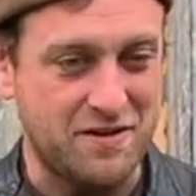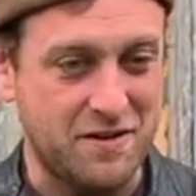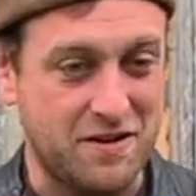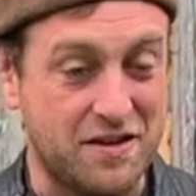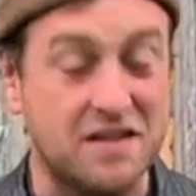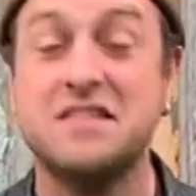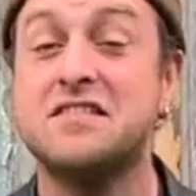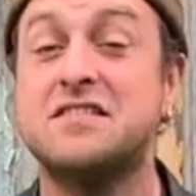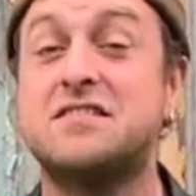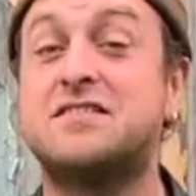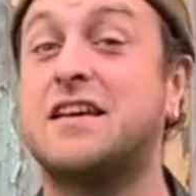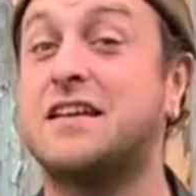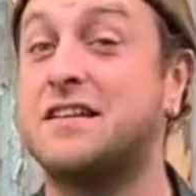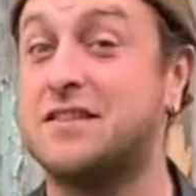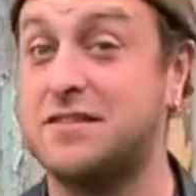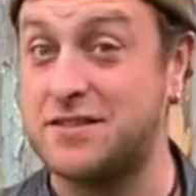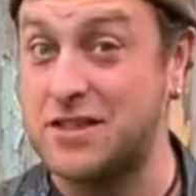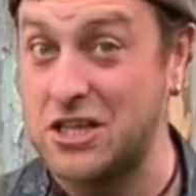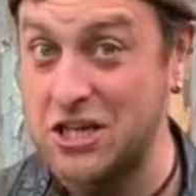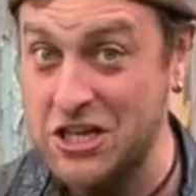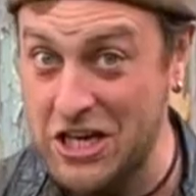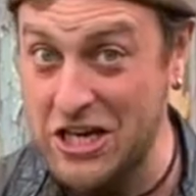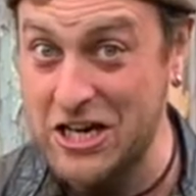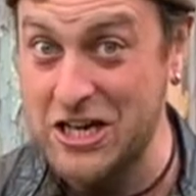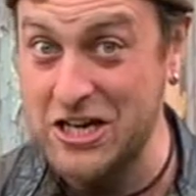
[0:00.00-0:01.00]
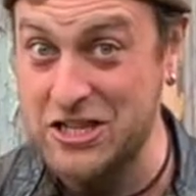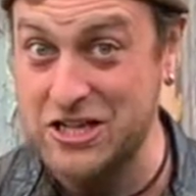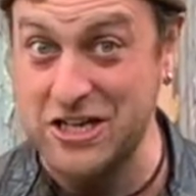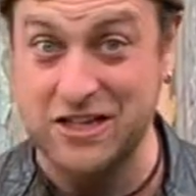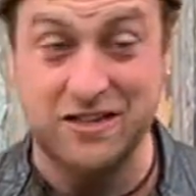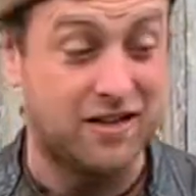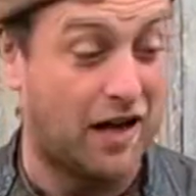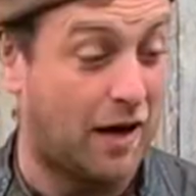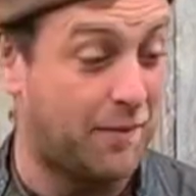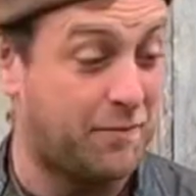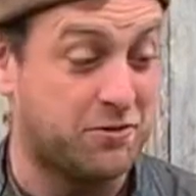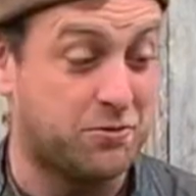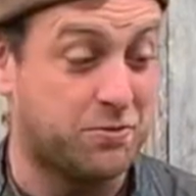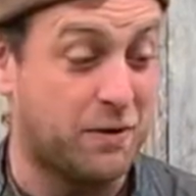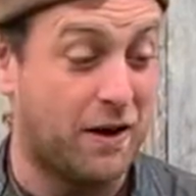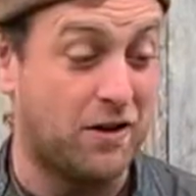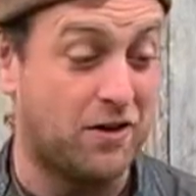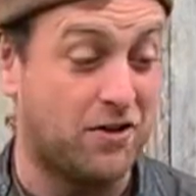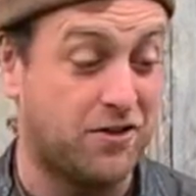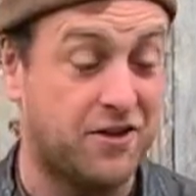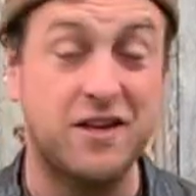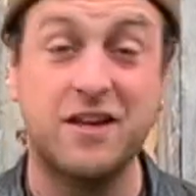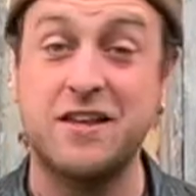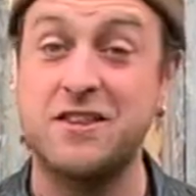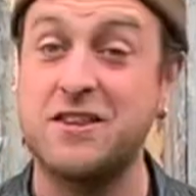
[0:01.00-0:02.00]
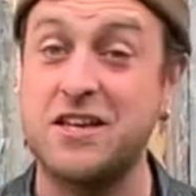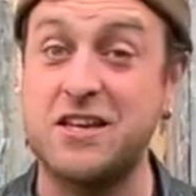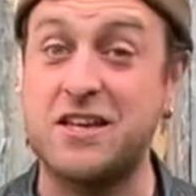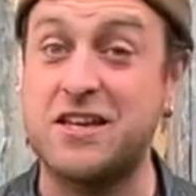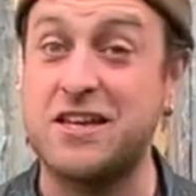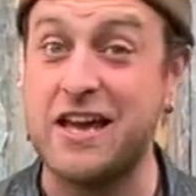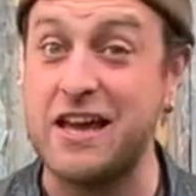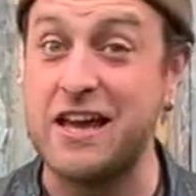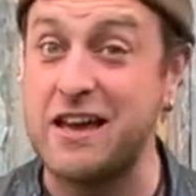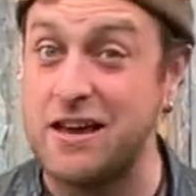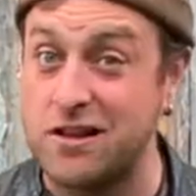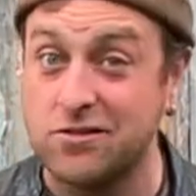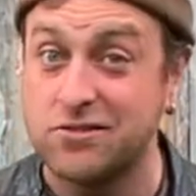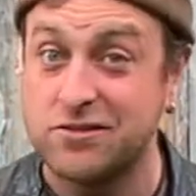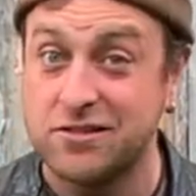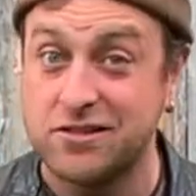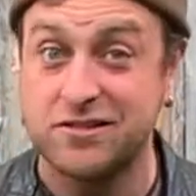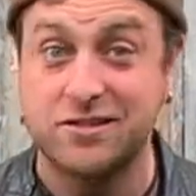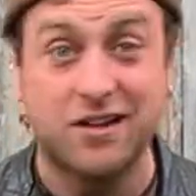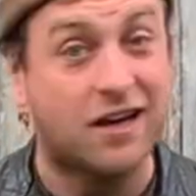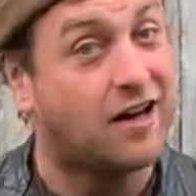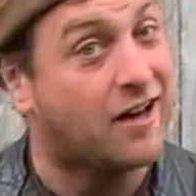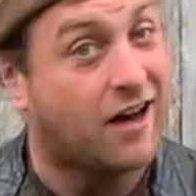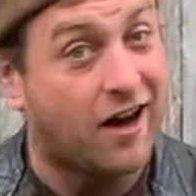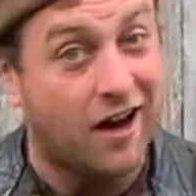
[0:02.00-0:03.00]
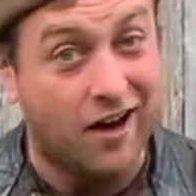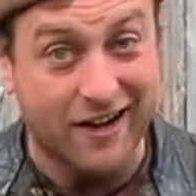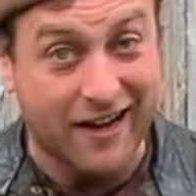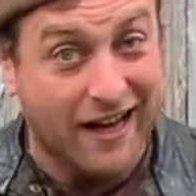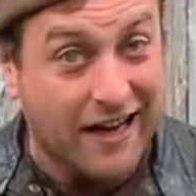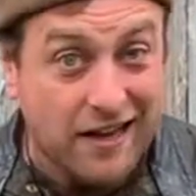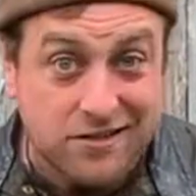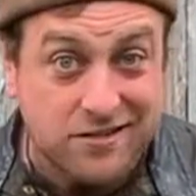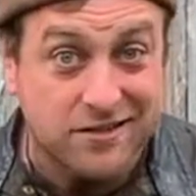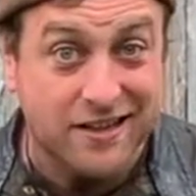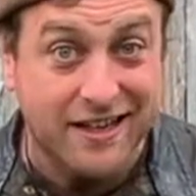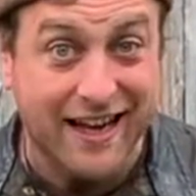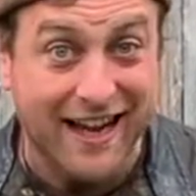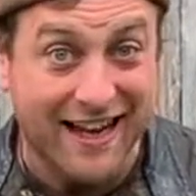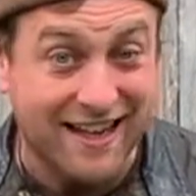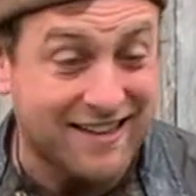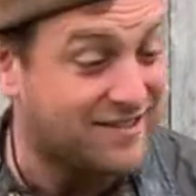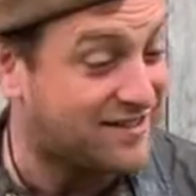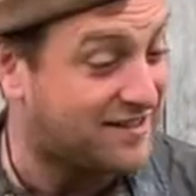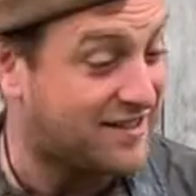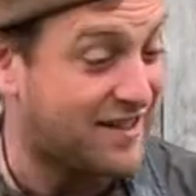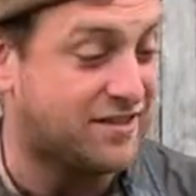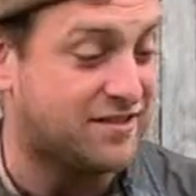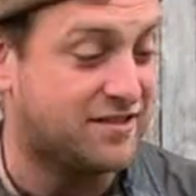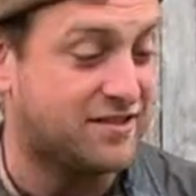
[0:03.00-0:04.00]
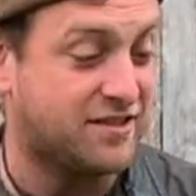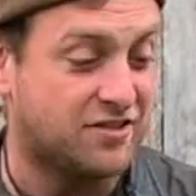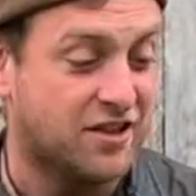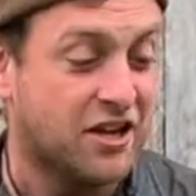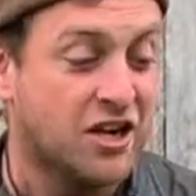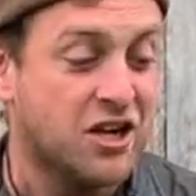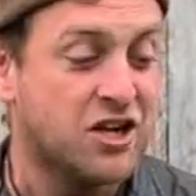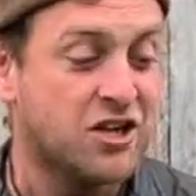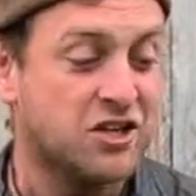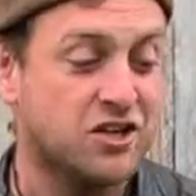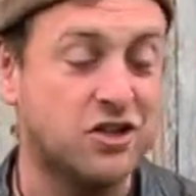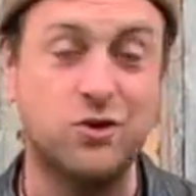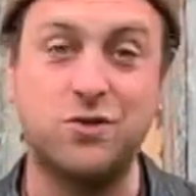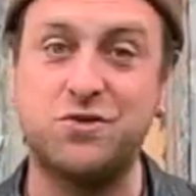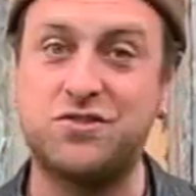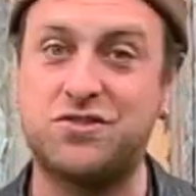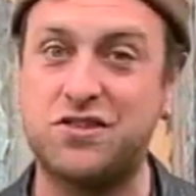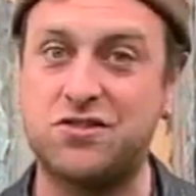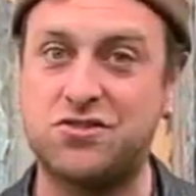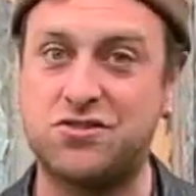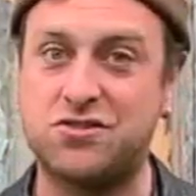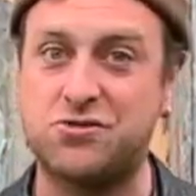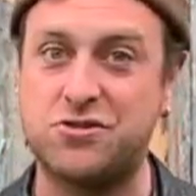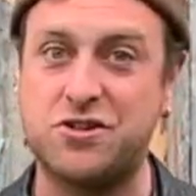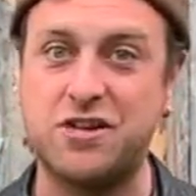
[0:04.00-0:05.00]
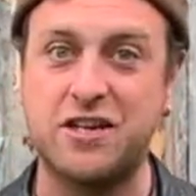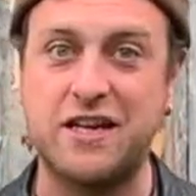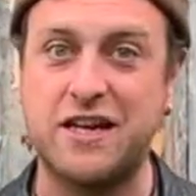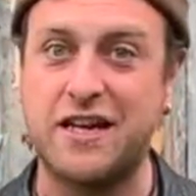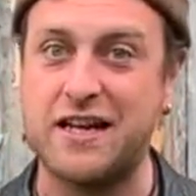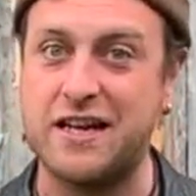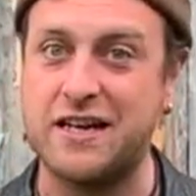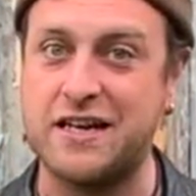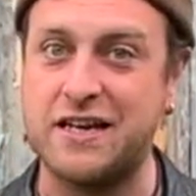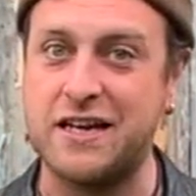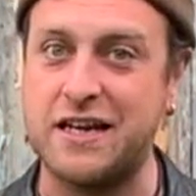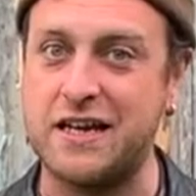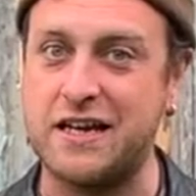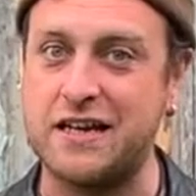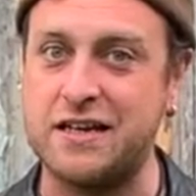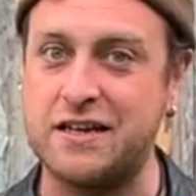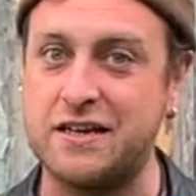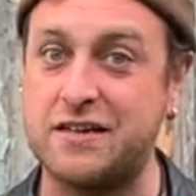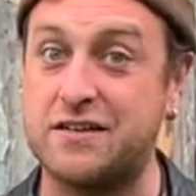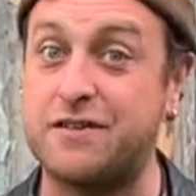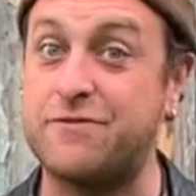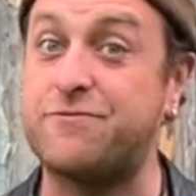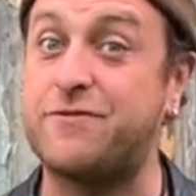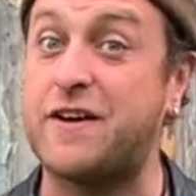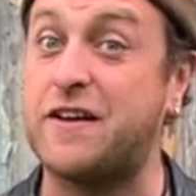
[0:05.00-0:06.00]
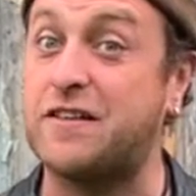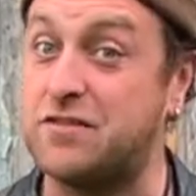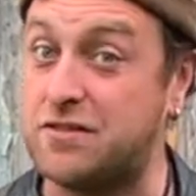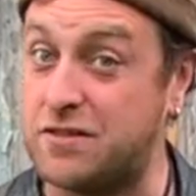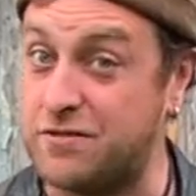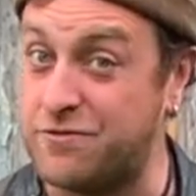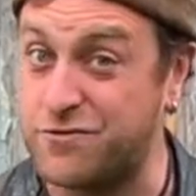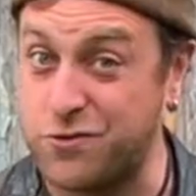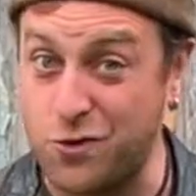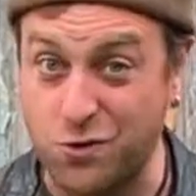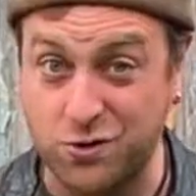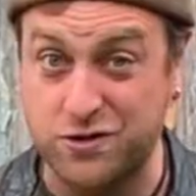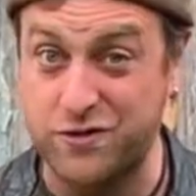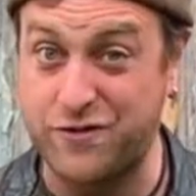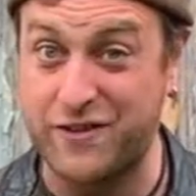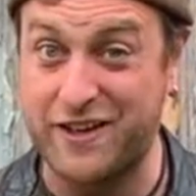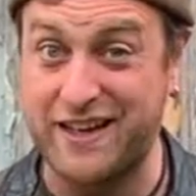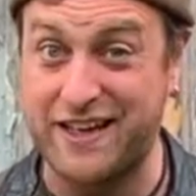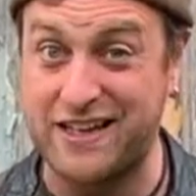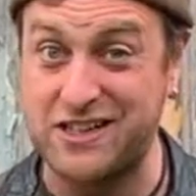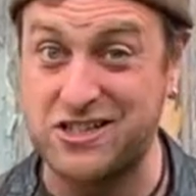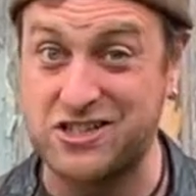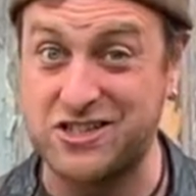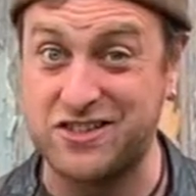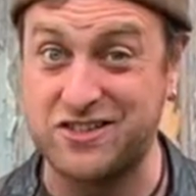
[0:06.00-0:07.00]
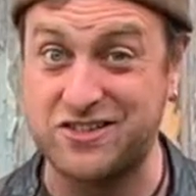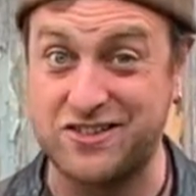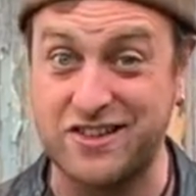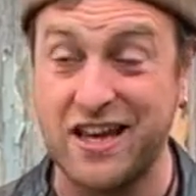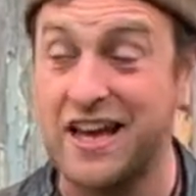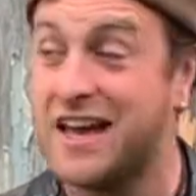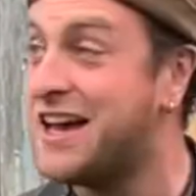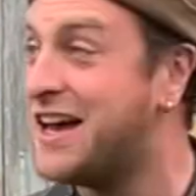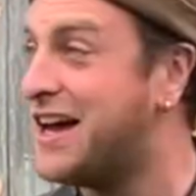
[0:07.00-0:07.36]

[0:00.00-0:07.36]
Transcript: Since the Neolithic time as well, the Celts, our Celtic ancestors, used this tree in defensive fortifications.